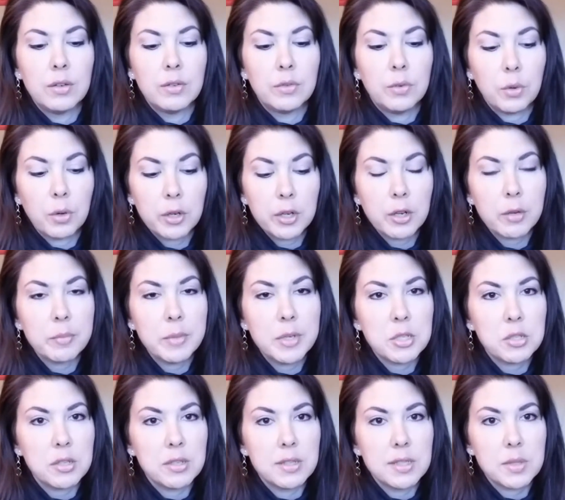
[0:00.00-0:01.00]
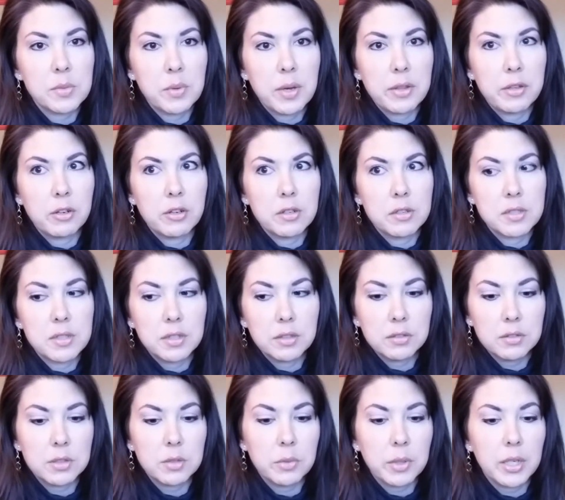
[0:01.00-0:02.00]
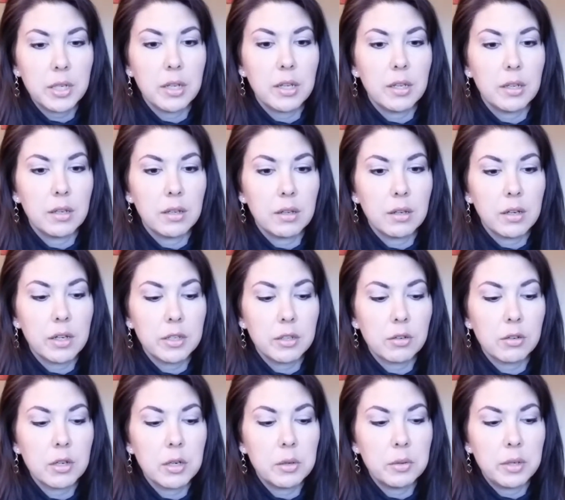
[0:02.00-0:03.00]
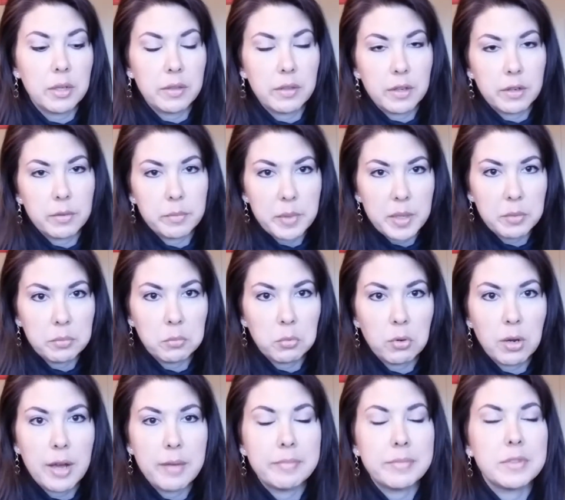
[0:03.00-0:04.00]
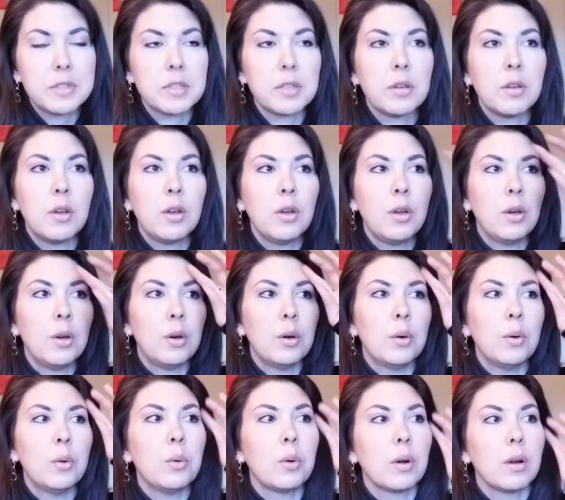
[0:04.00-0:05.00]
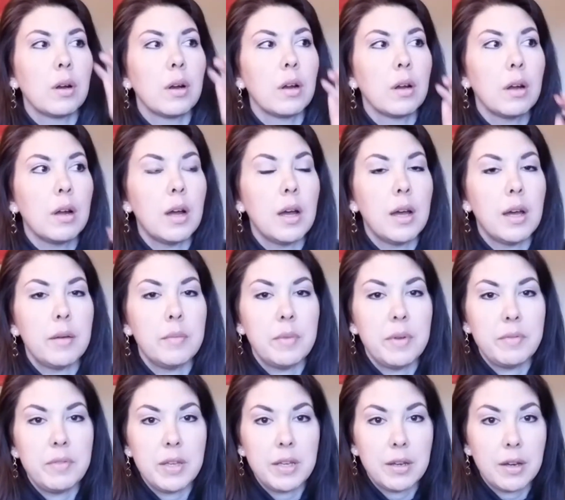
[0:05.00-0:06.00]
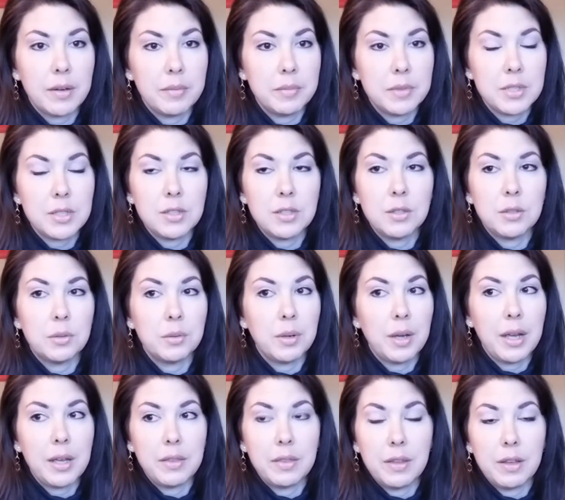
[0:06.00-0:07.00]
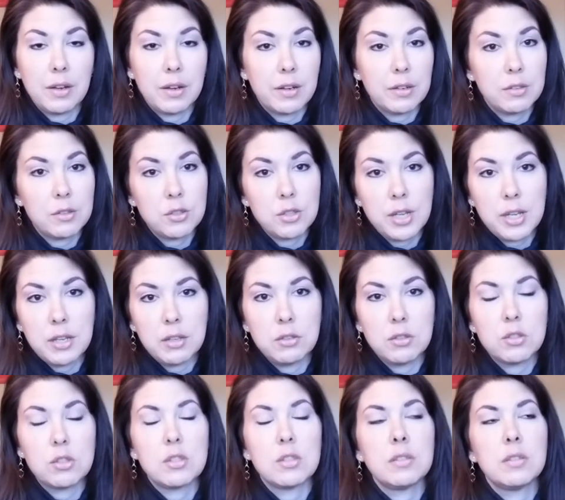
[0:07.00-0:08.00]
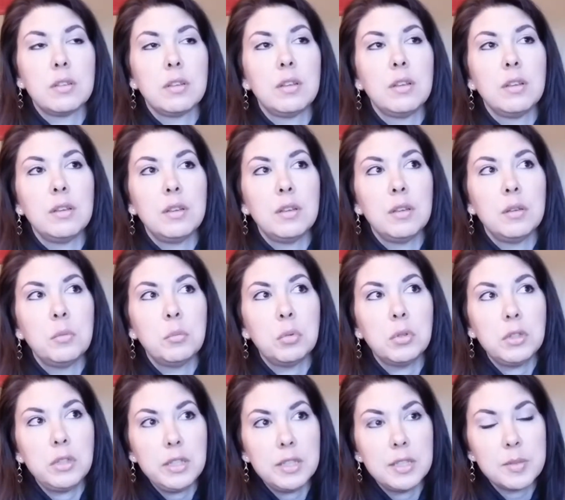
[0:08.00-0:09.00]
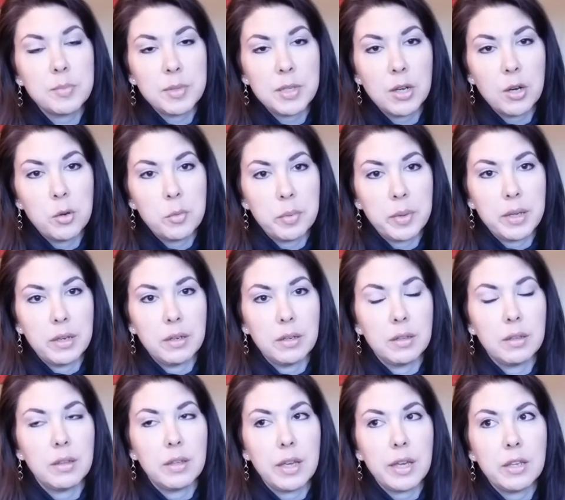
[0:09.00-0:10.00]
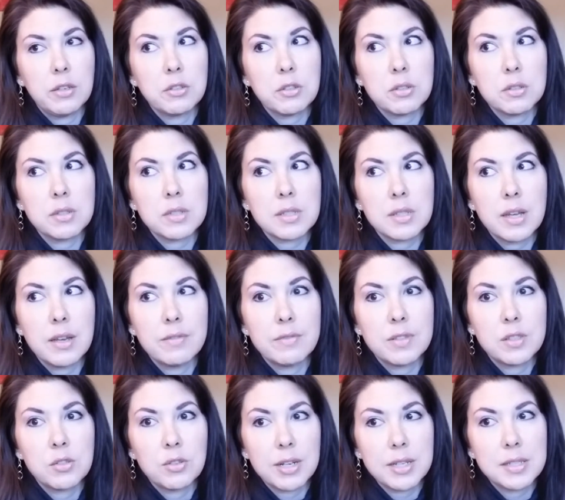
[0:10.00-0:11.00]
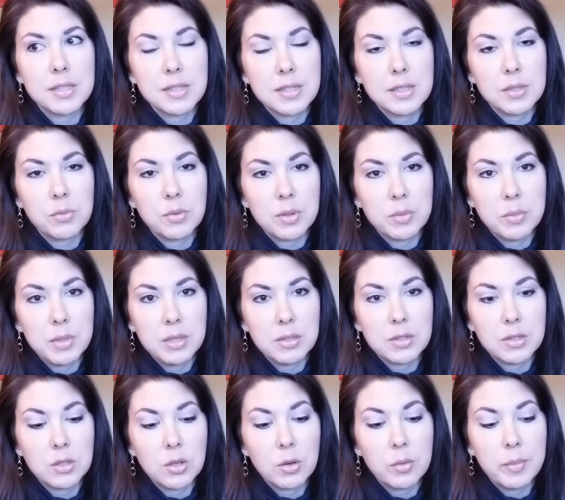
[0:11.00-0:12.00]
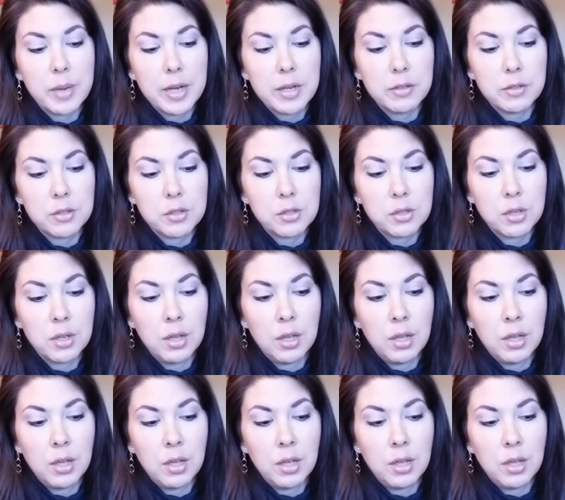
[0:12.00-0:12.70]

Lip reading: for your missions, whether you're still doing it on your own and they're being prepped, or if they come to you and they're changed. Please be open. The angels have stressed this with me so much.